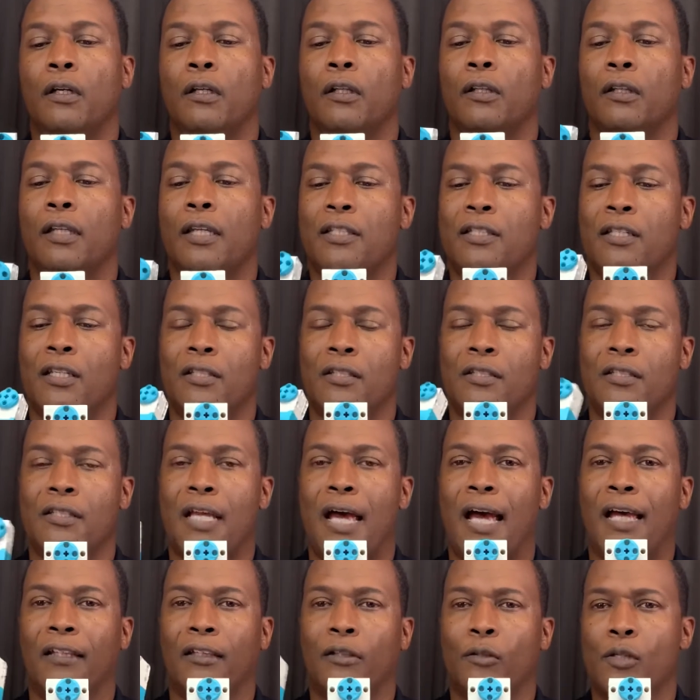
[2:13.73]
this is
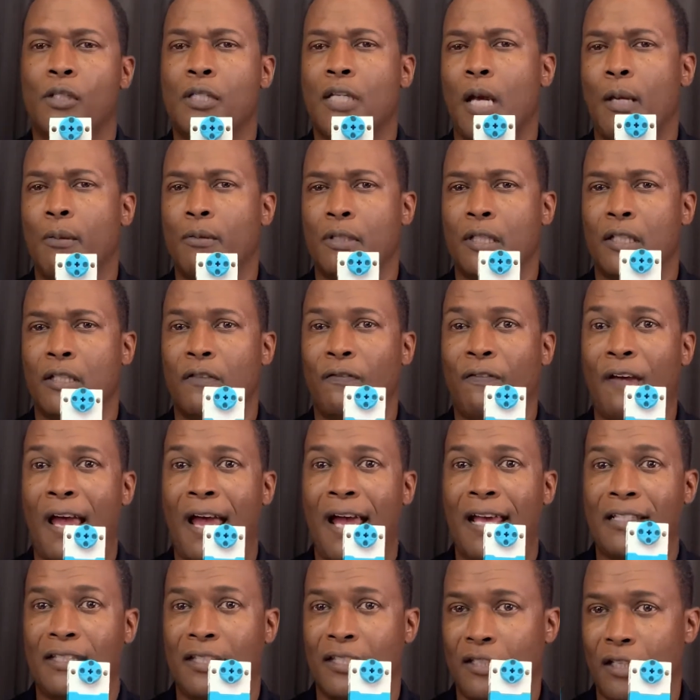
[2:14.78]
not 3 times as
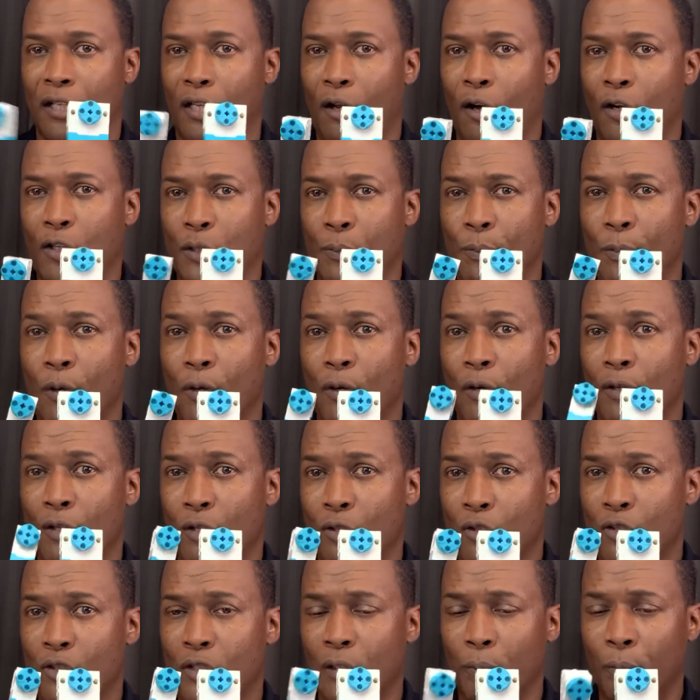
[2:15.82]
fast as the larger motor
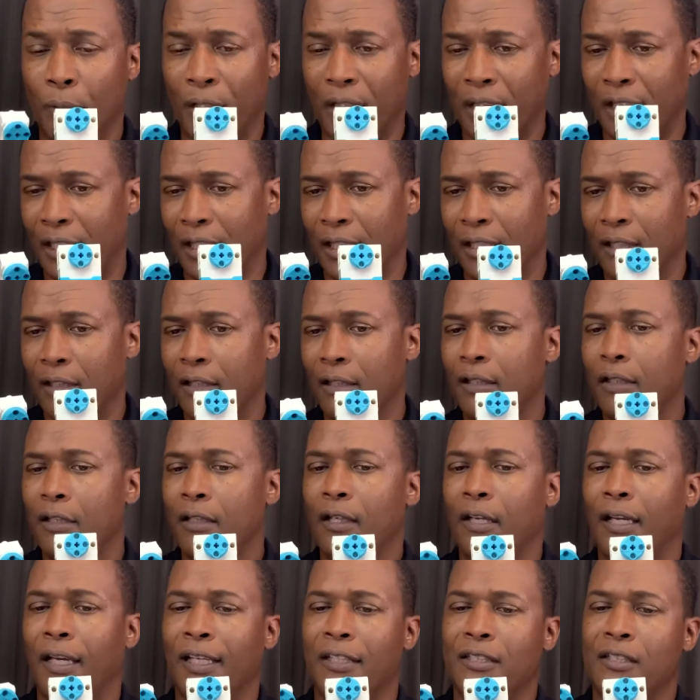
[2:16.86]
used to be.
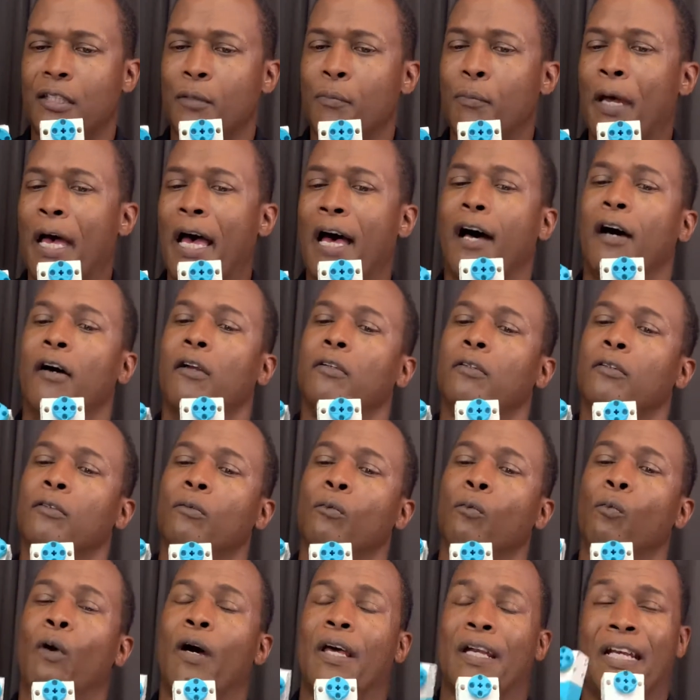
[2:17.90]
It's about
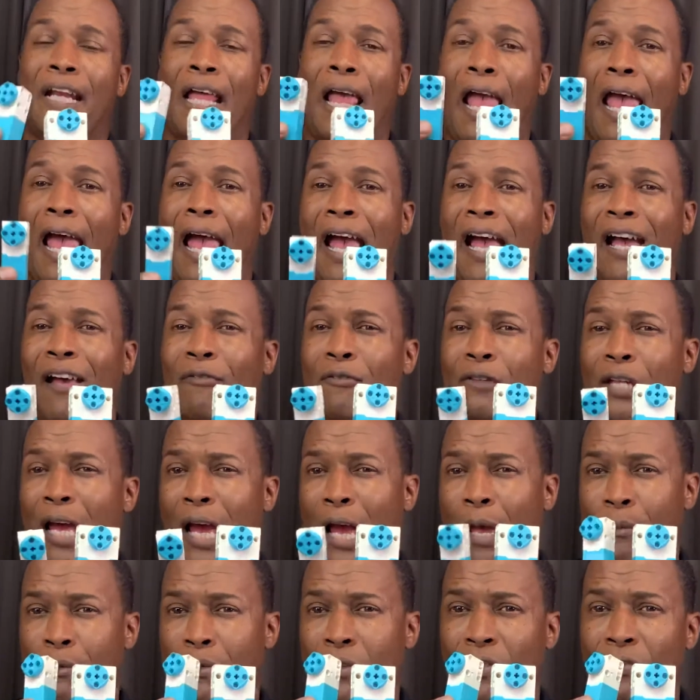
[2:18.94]
1.5
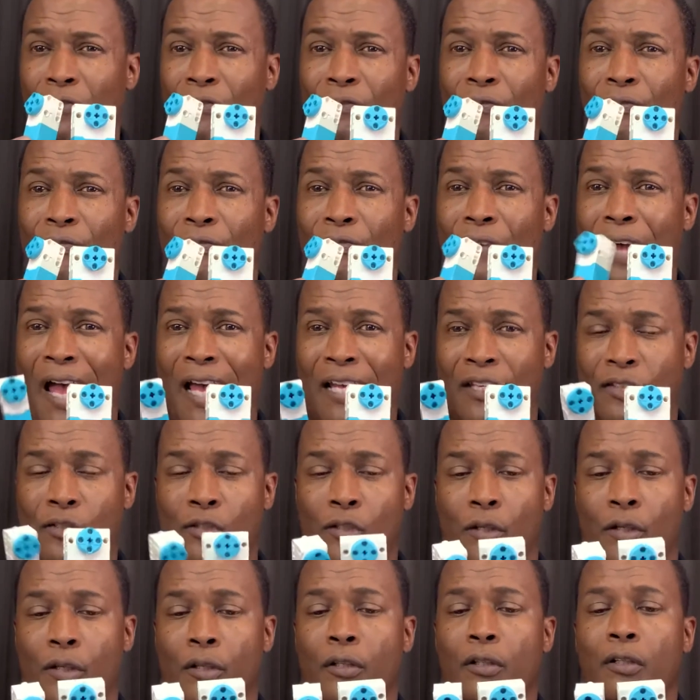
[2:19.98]
times
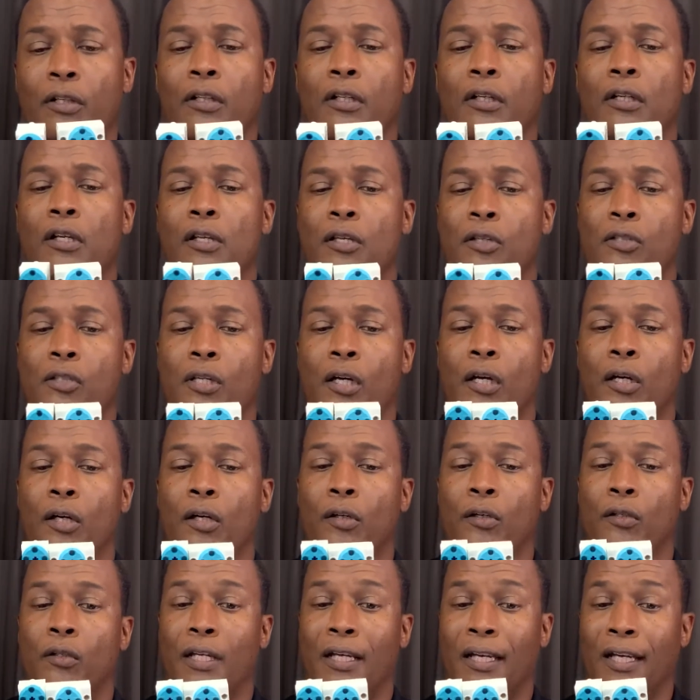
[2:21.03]
faster.
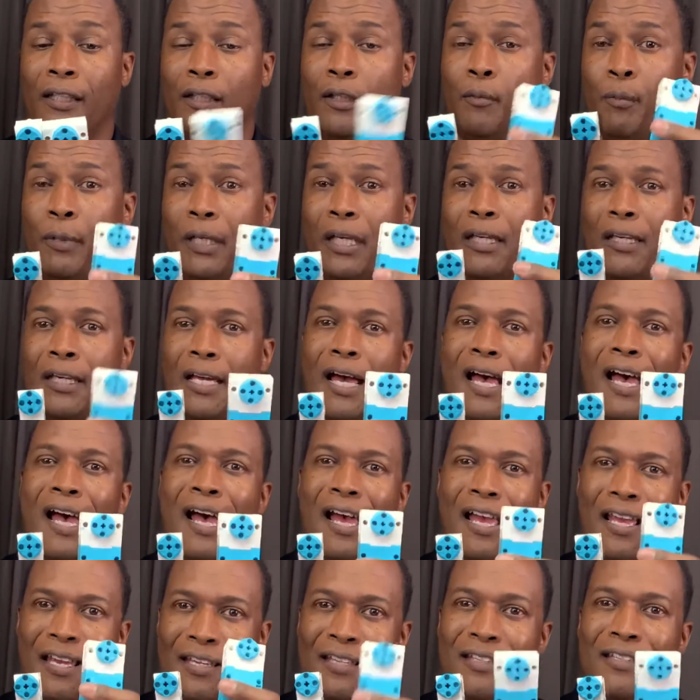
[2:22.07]
So they got the big
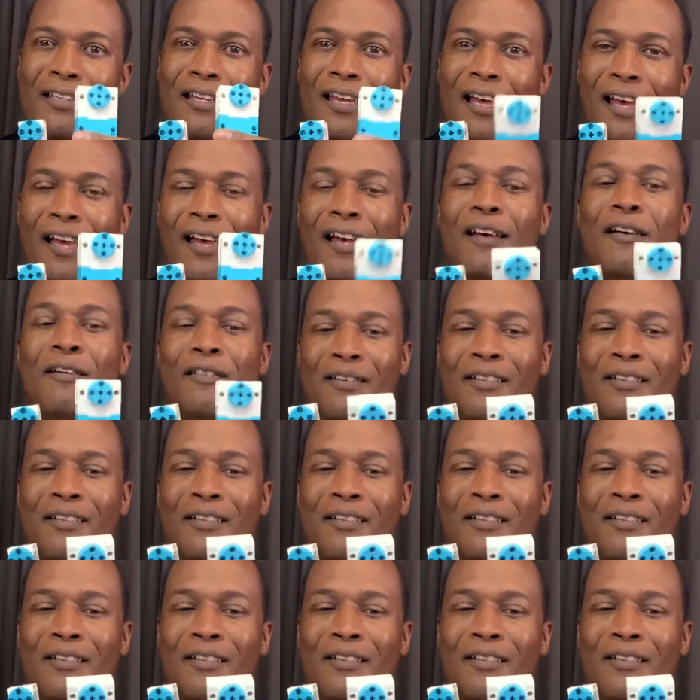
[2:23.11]
guy, got